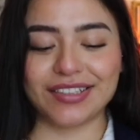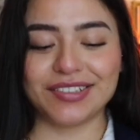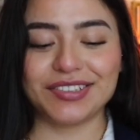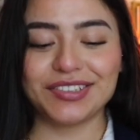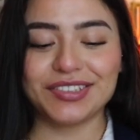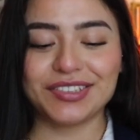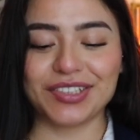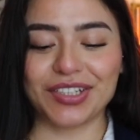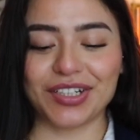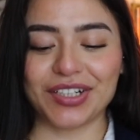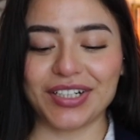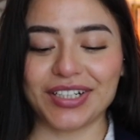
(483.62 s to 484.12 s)

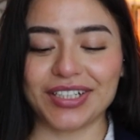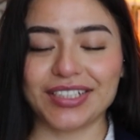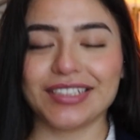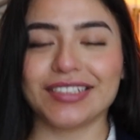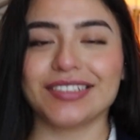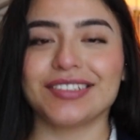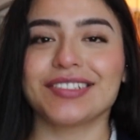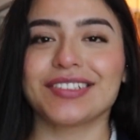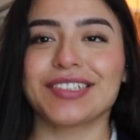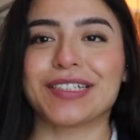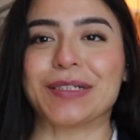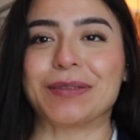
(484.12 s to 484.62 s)
skirt
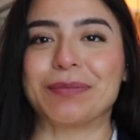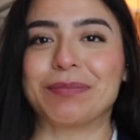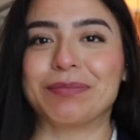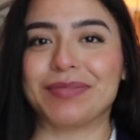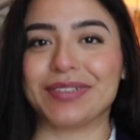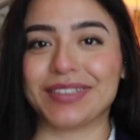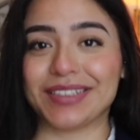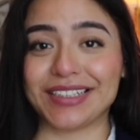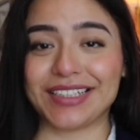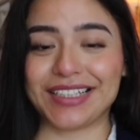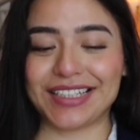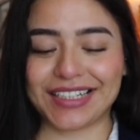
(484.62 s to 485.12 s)
is
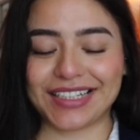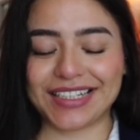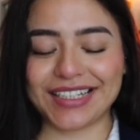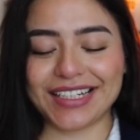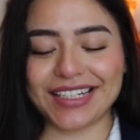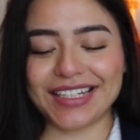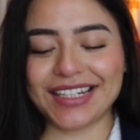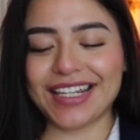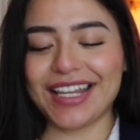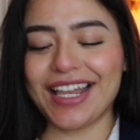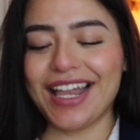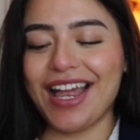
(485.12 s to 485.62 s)

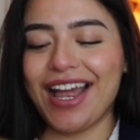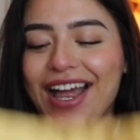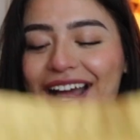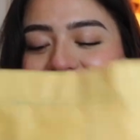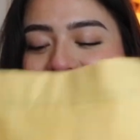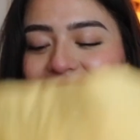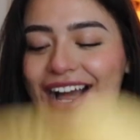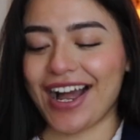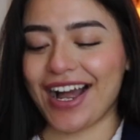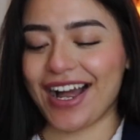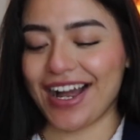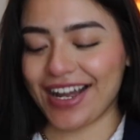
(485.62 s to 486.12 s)
completed.
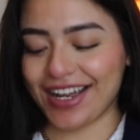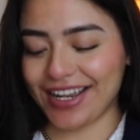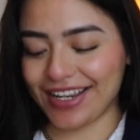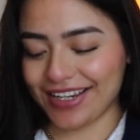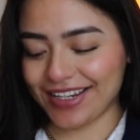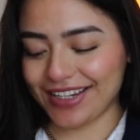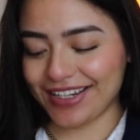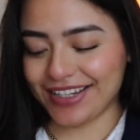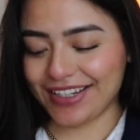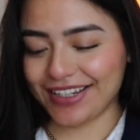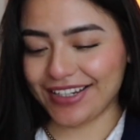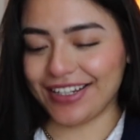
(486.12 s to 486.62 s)

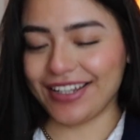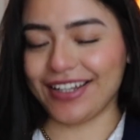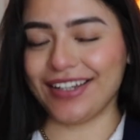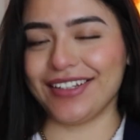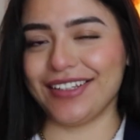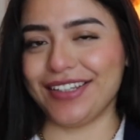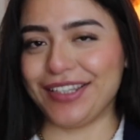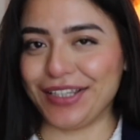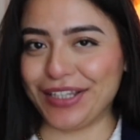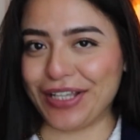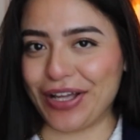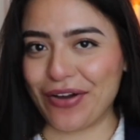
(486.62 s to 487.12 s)
I
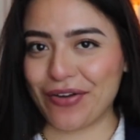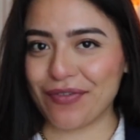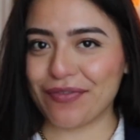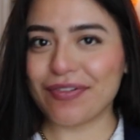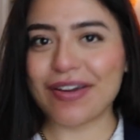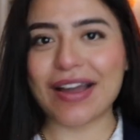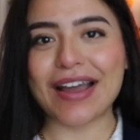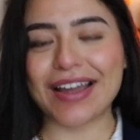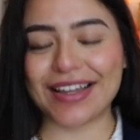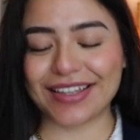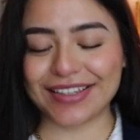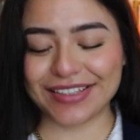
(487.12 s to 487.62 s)
love
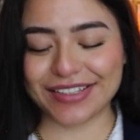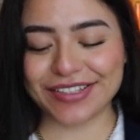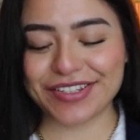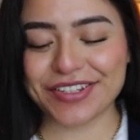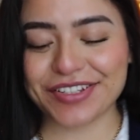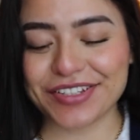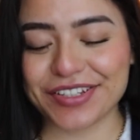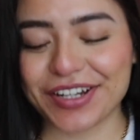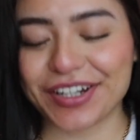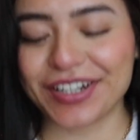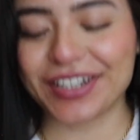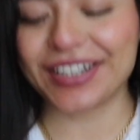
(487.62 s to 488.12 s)
the
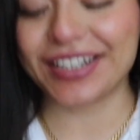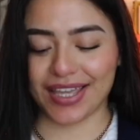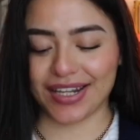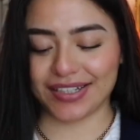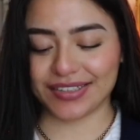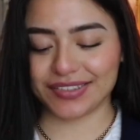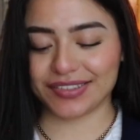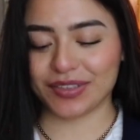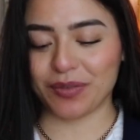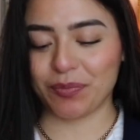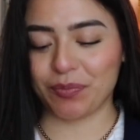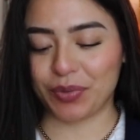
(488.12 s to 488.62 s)
skirt. It
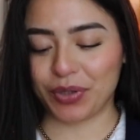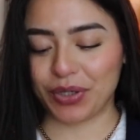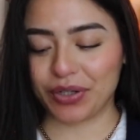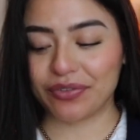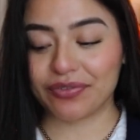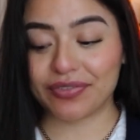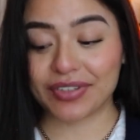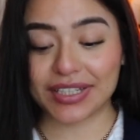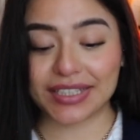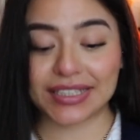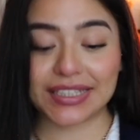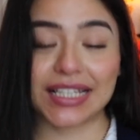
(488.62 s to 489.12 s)
is the
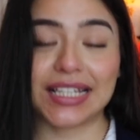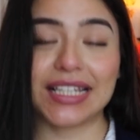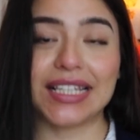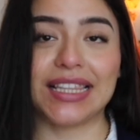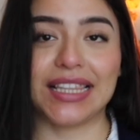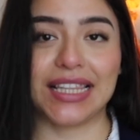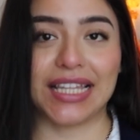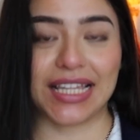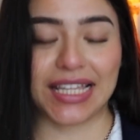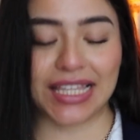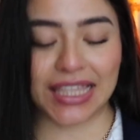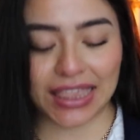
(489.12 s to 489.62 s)
perfect
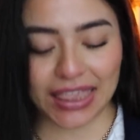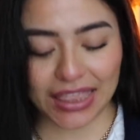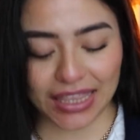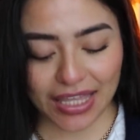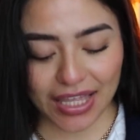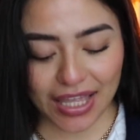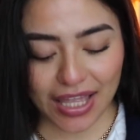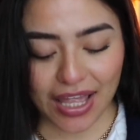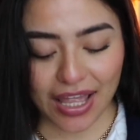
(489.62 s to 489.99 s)
length.